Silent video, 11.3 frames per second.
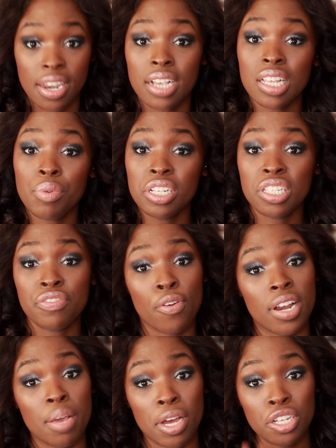Next, I went to
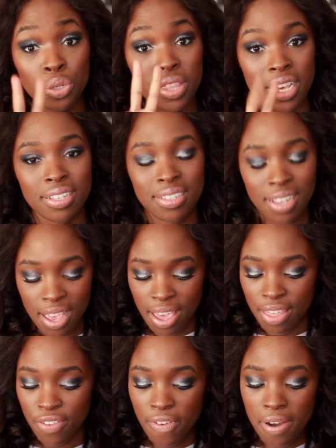Sephora and I bought two things.
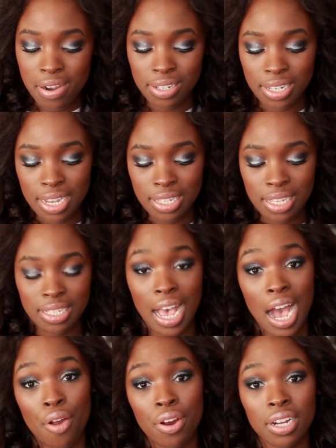First is this
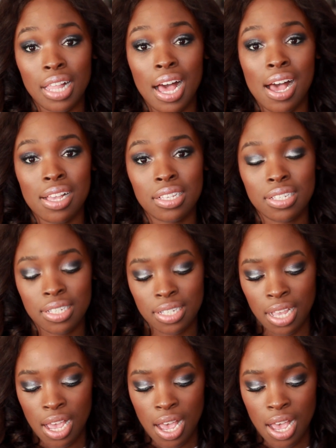Hourglass